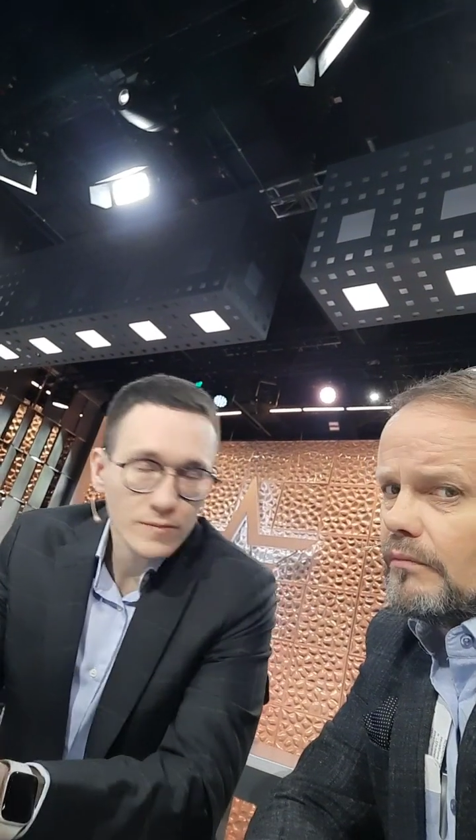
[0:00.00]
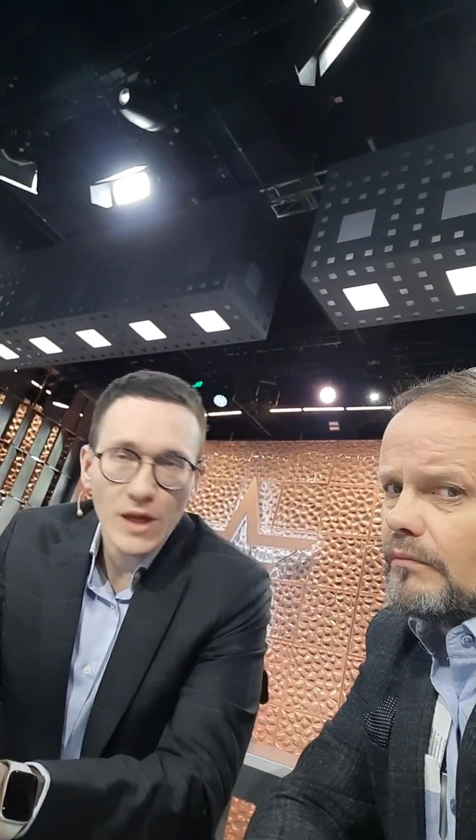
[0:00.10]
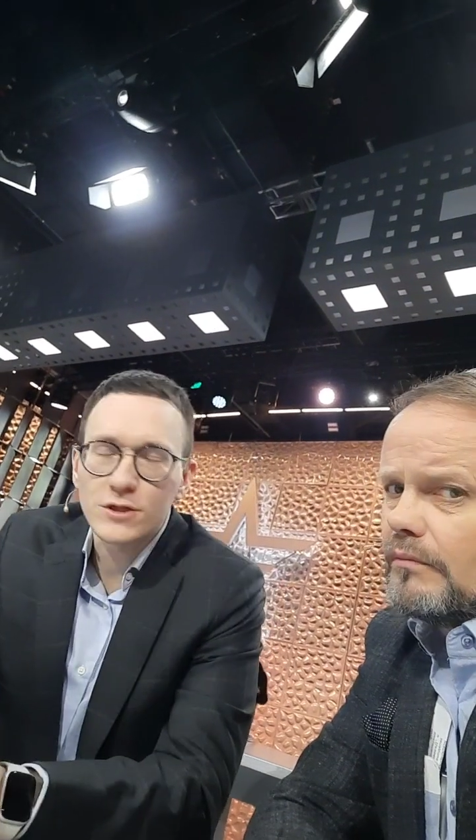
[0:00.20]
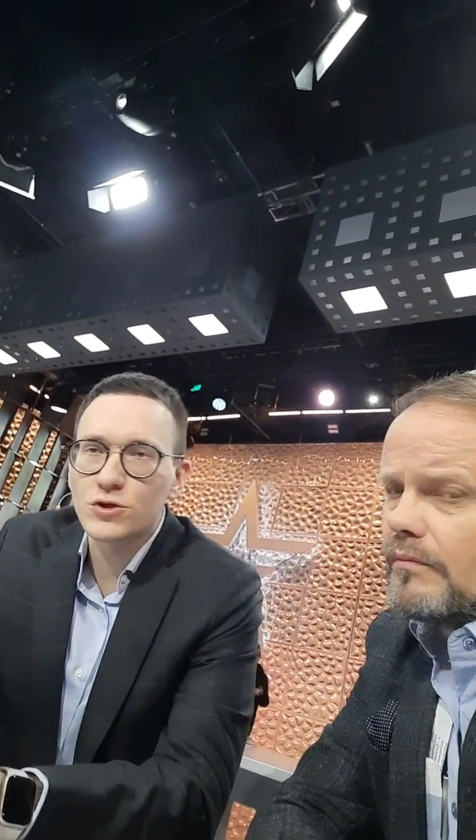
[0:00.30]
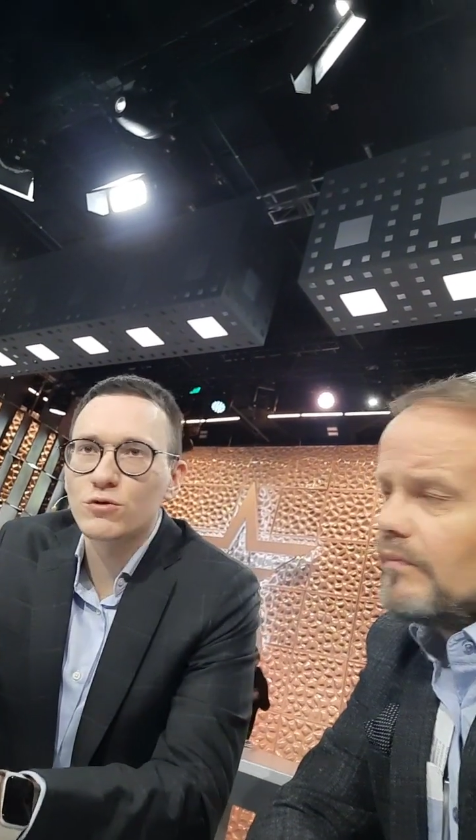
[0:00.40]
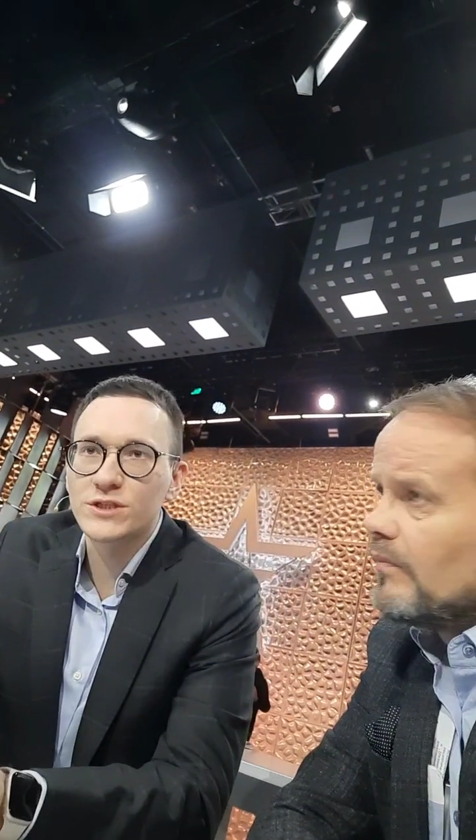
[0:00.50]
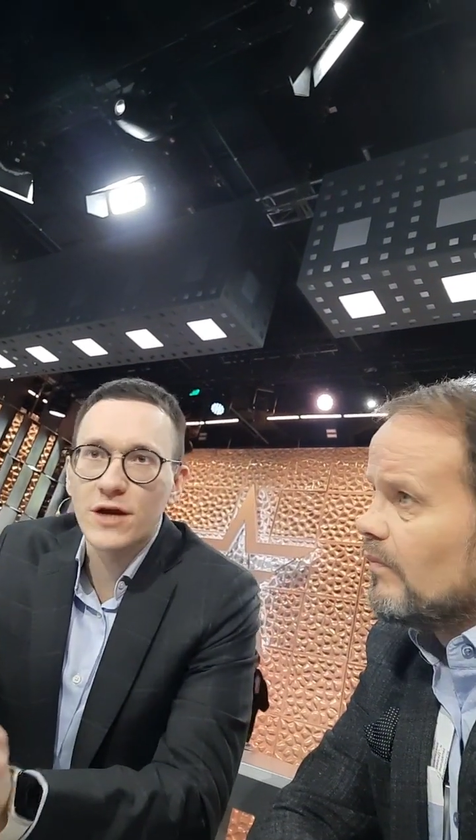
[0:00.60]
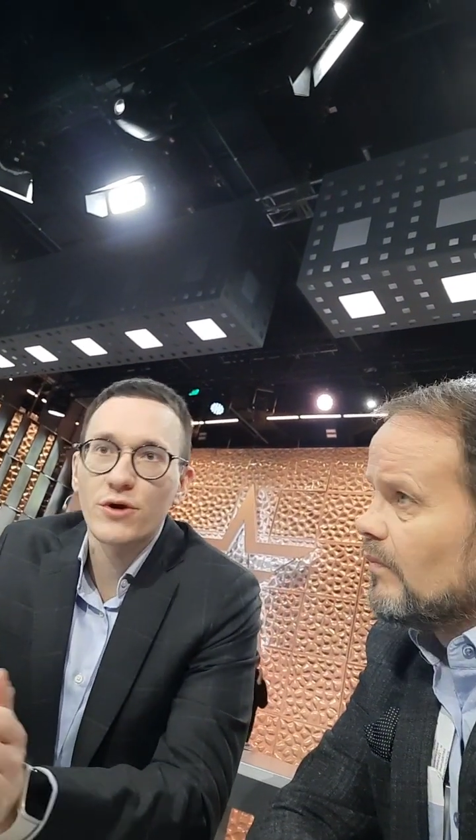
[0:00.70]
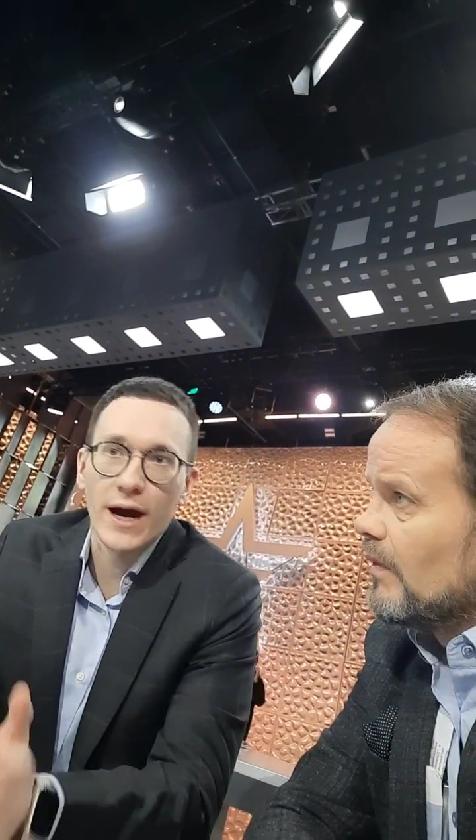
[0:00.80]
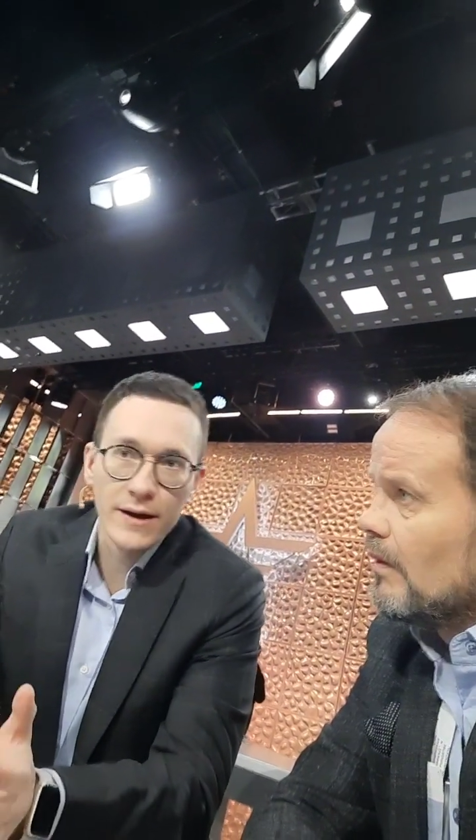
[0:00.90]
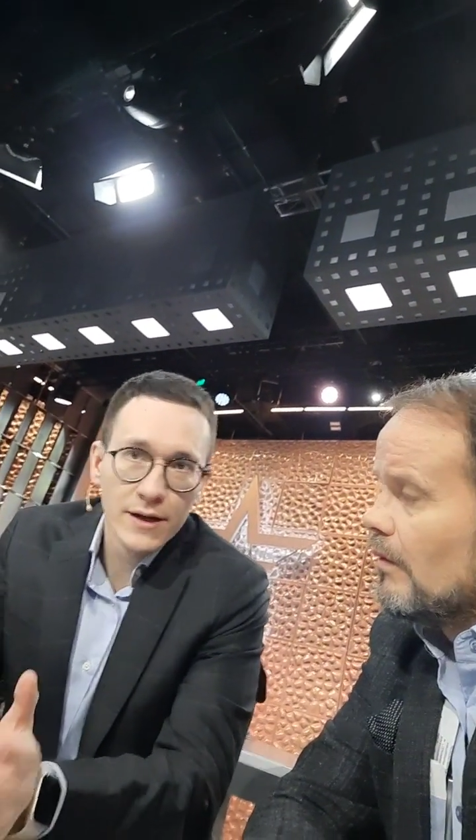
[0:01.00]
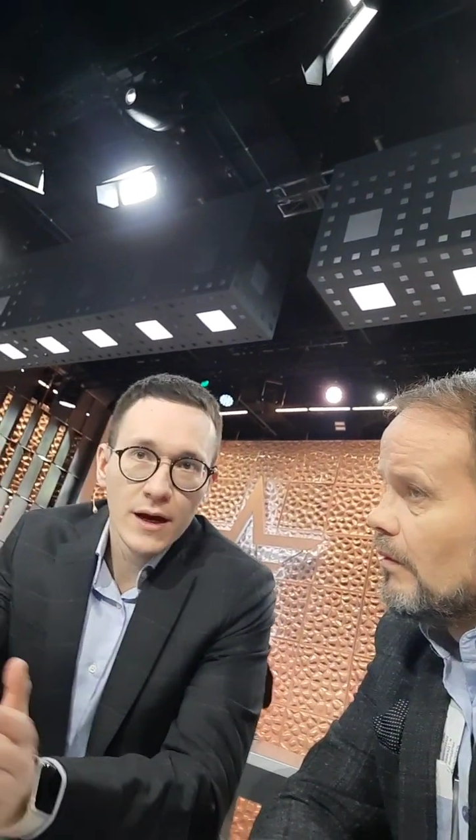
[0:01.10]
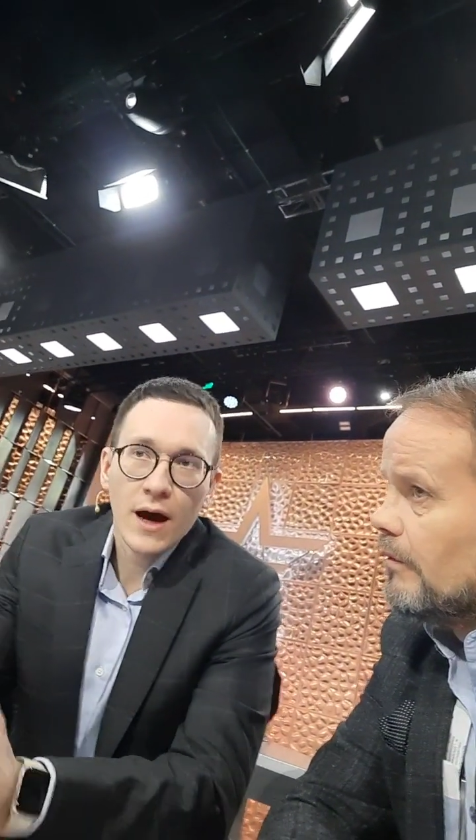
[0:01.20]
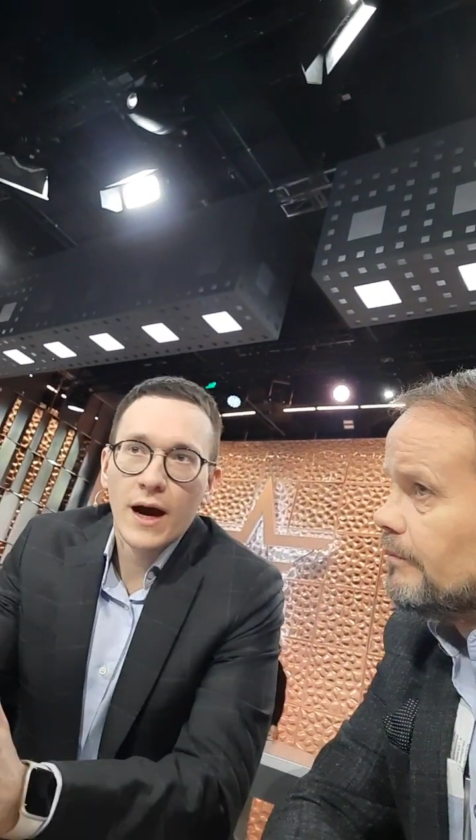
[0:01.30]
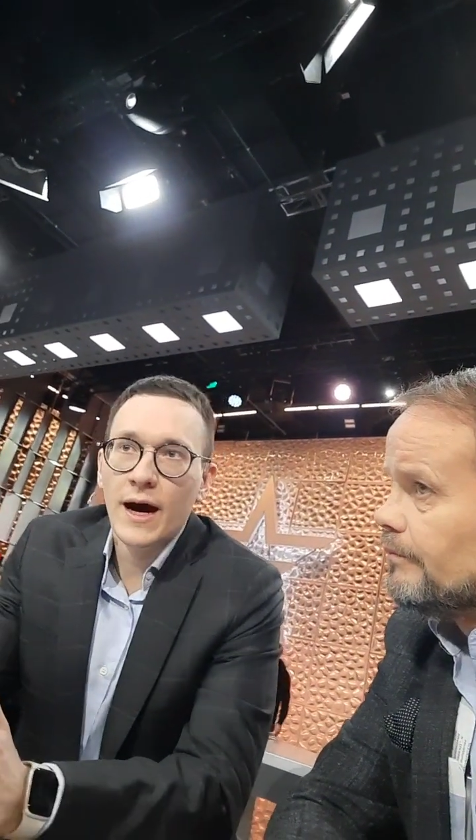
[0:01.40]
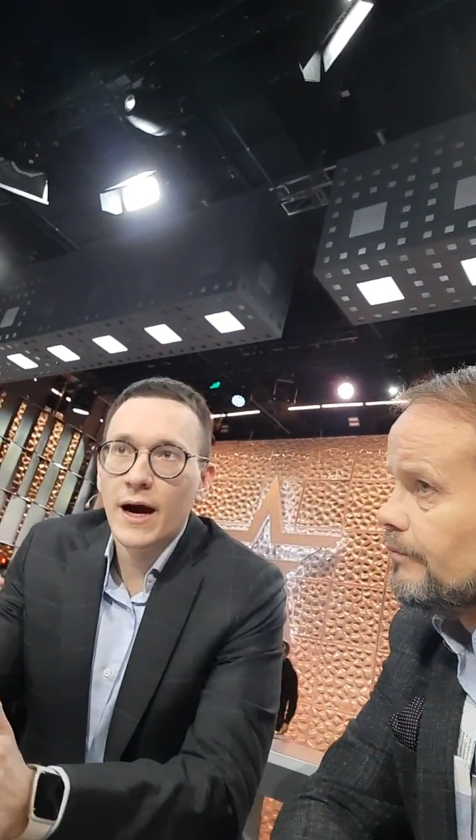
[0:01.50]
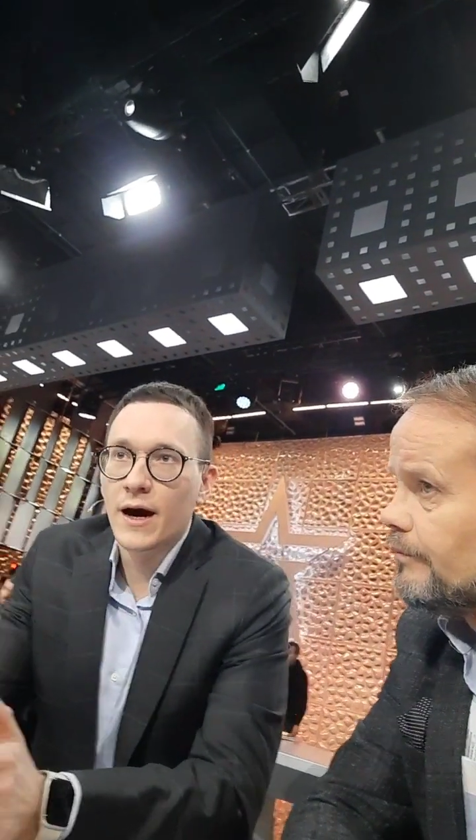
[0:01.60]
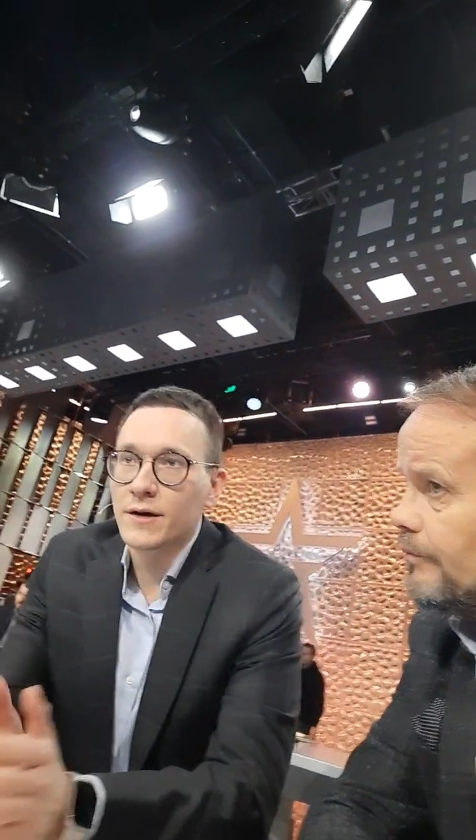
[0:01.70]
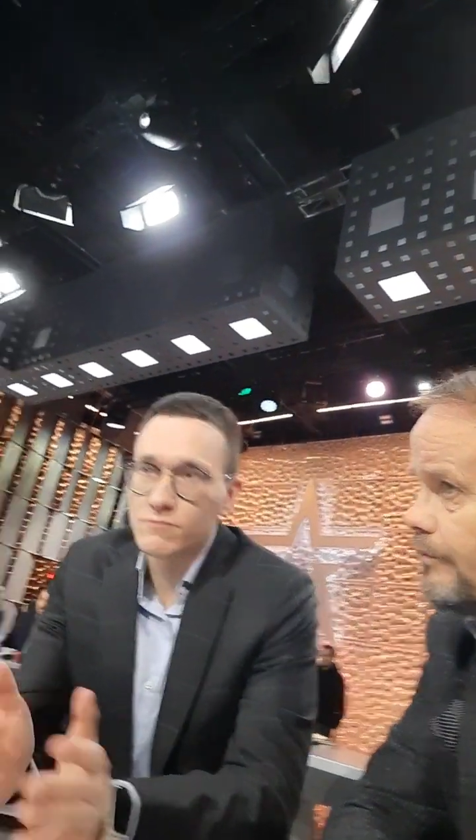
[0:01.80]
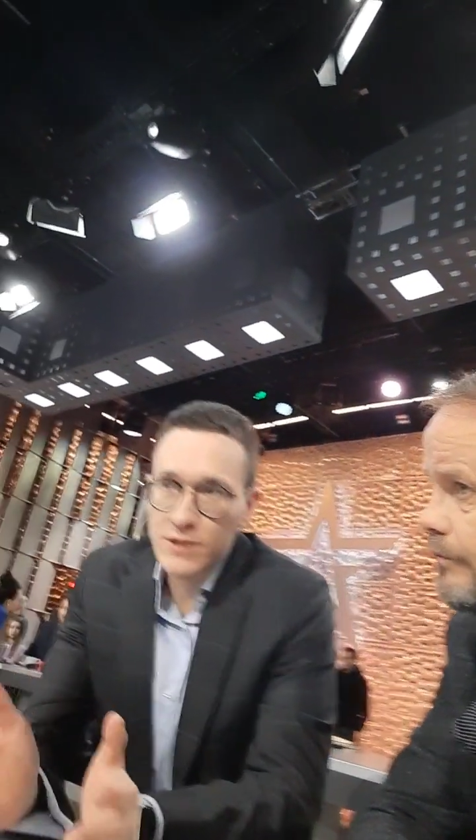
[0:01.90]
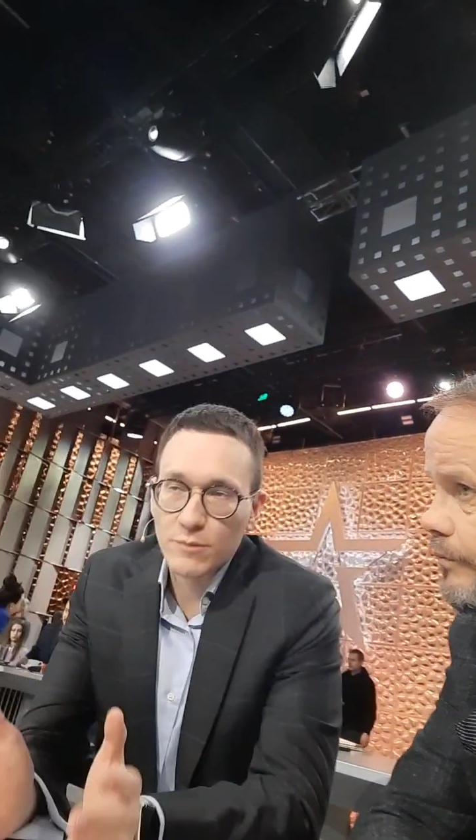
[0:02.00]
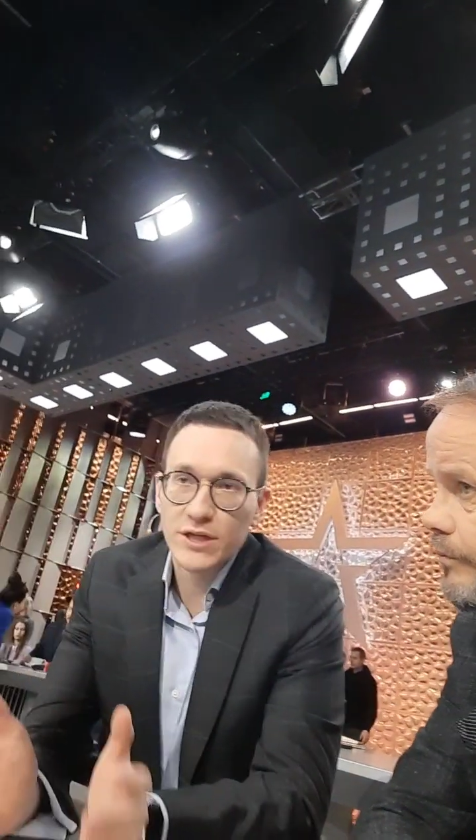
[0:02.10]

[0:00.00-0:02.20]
So there are some